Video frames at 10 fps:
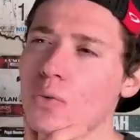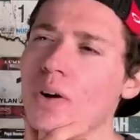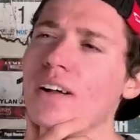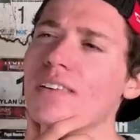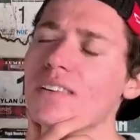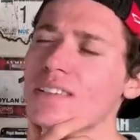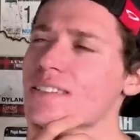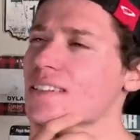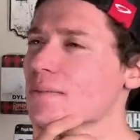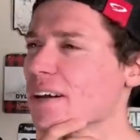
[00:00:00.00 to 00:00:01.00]
Well, let's
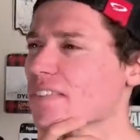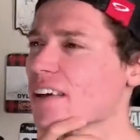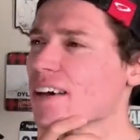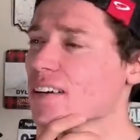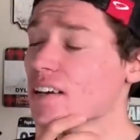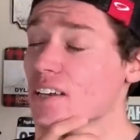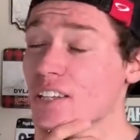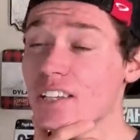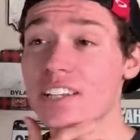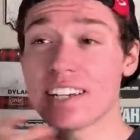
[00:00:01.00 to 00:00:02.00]
see about that.
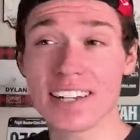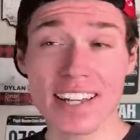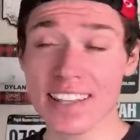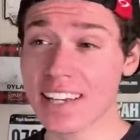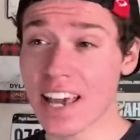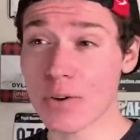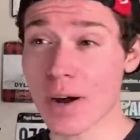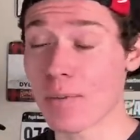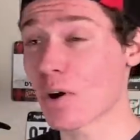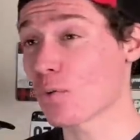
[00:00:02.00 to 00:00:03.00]
You didn't get the
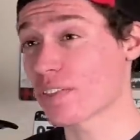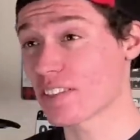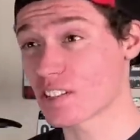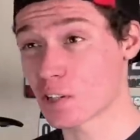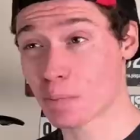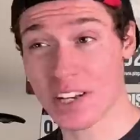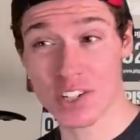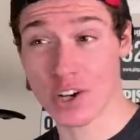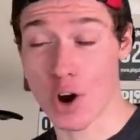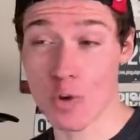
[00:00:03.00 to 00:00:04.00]
KOM with the
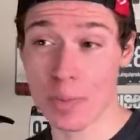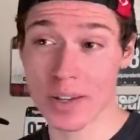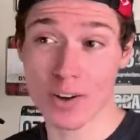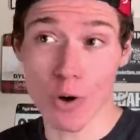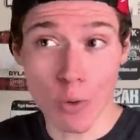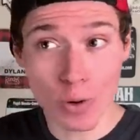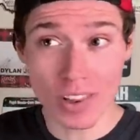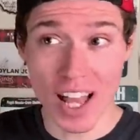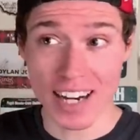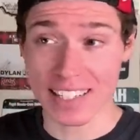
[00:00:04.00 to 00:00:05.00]
suspension open or
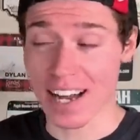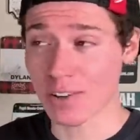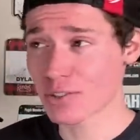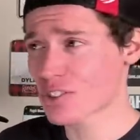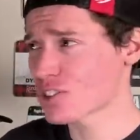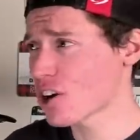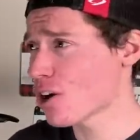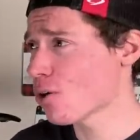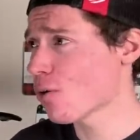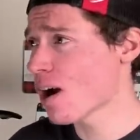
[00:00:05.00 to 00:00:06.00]
locked out,
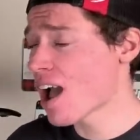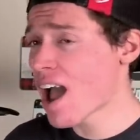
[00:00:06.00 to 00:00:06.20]
so